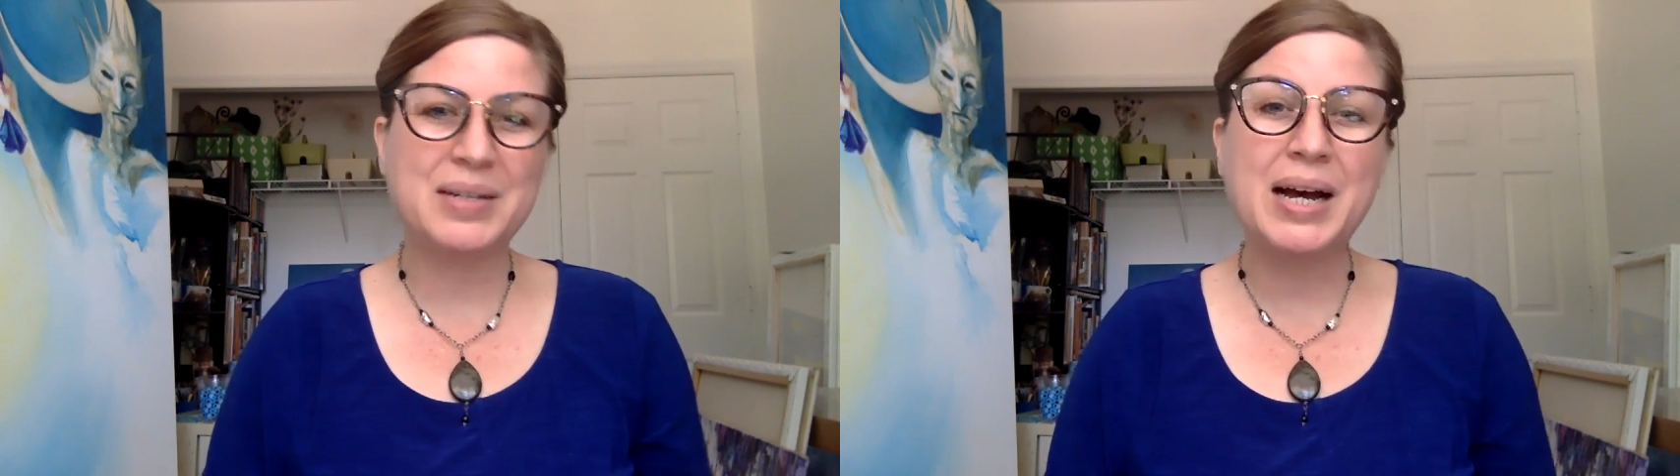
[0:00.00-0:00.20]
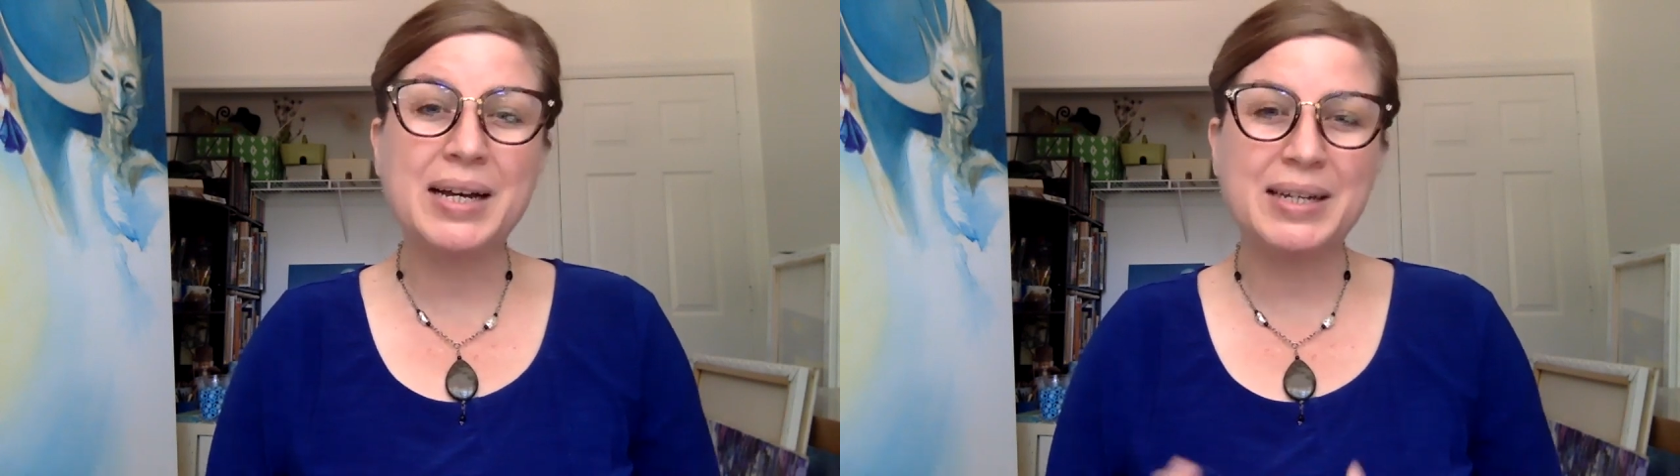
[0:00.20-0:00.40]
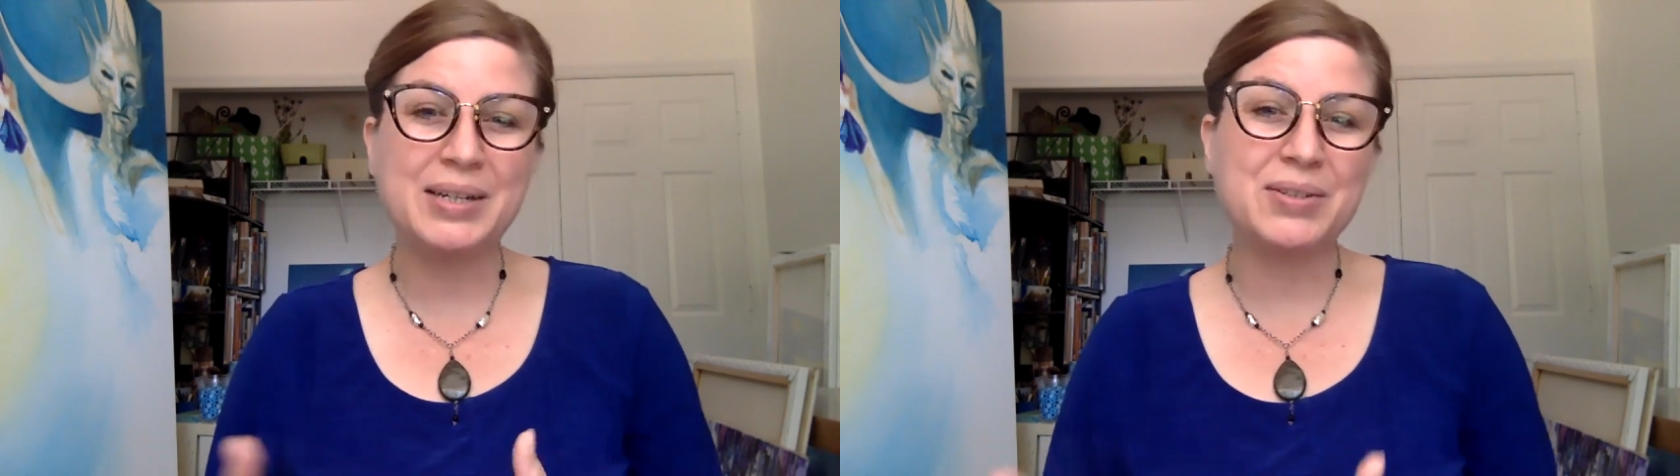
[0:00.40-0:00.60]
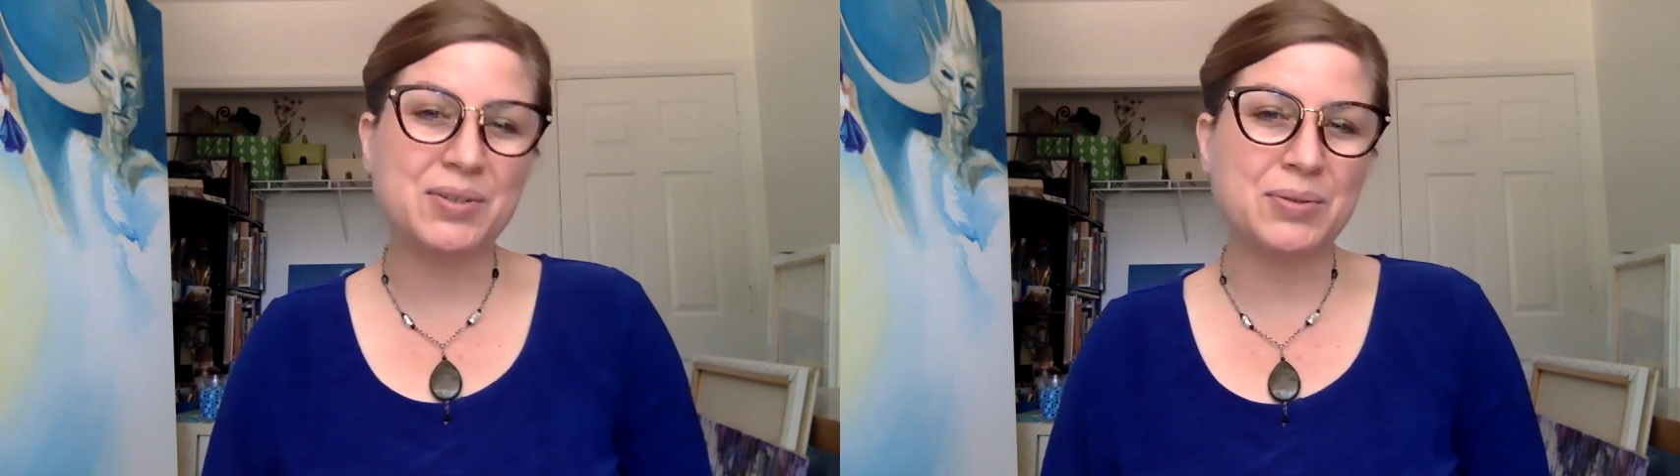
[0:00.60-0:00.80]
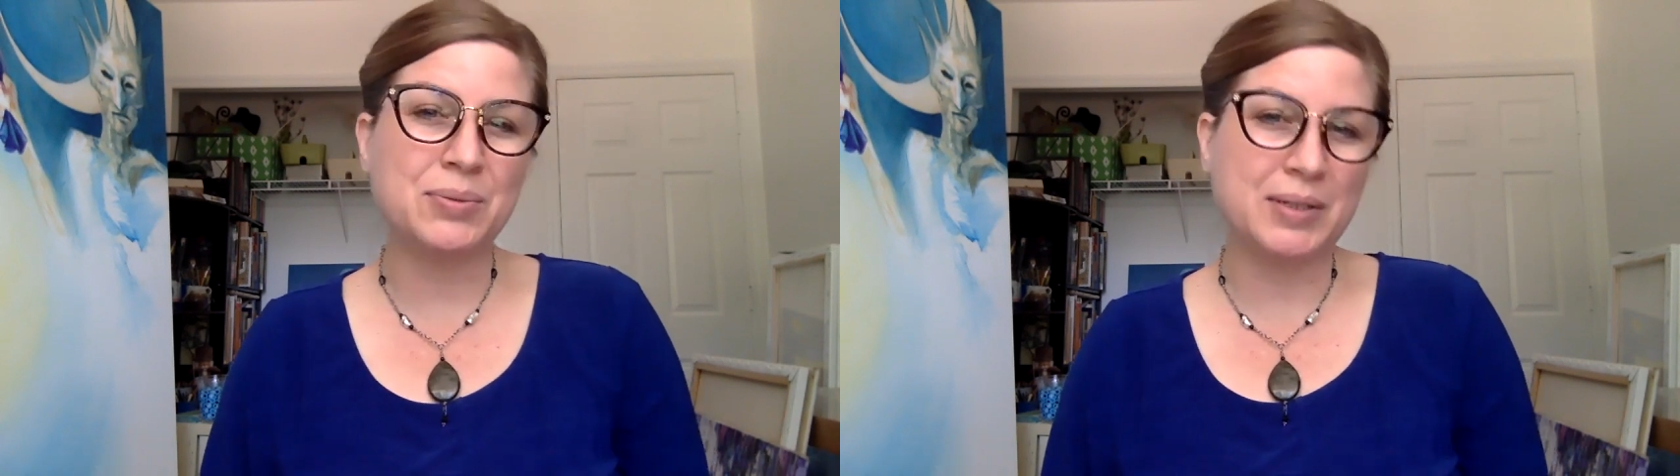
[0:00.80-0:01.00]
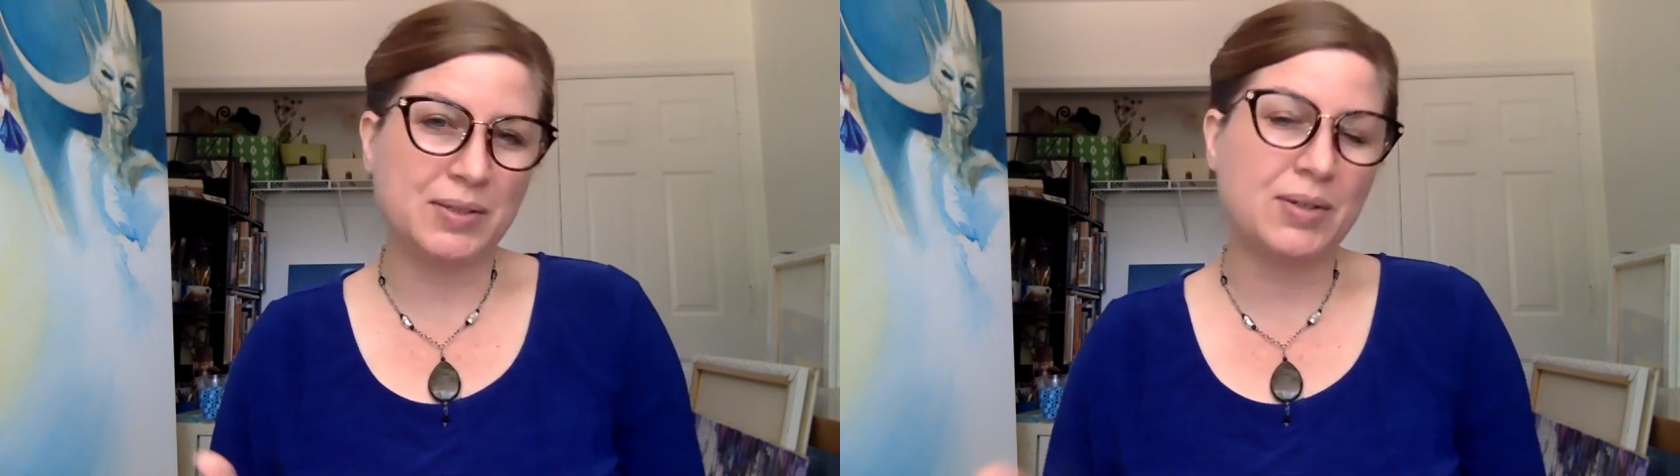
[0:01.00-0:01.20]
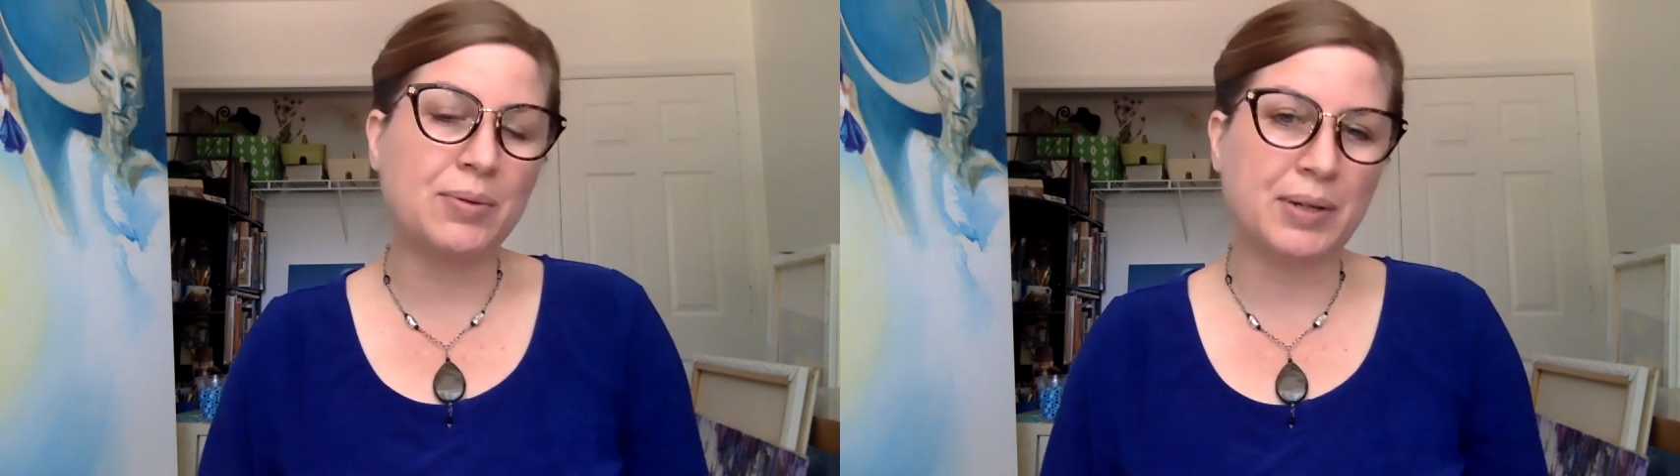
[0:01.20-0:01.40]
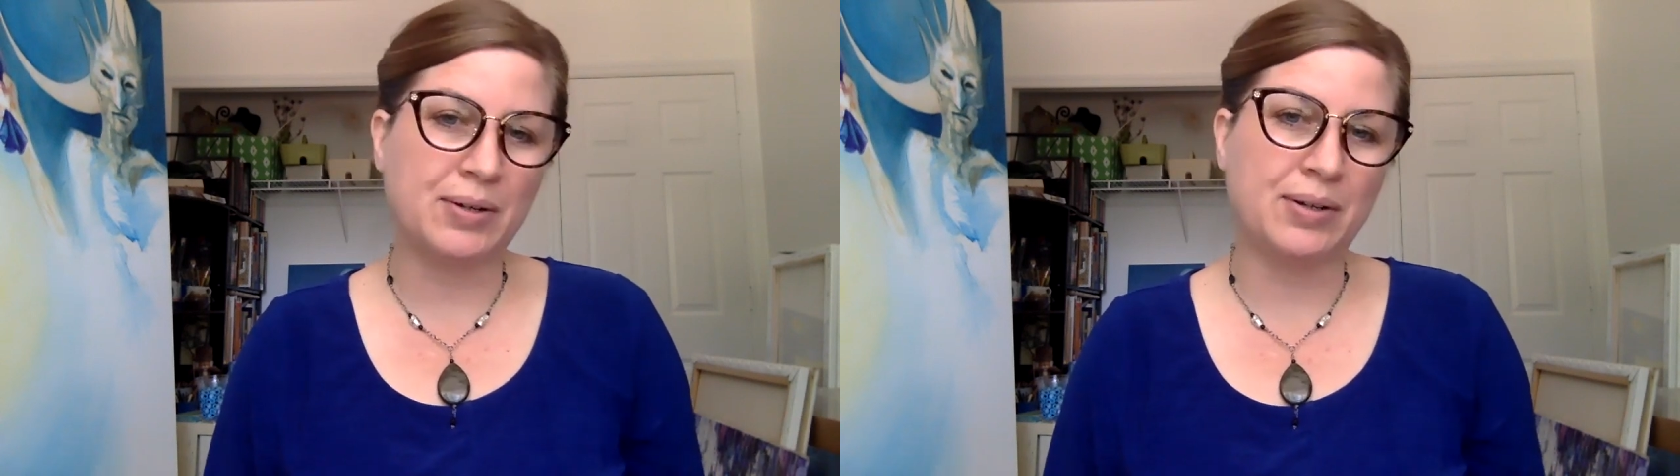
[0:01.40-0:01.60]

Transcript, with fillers: tying to what's going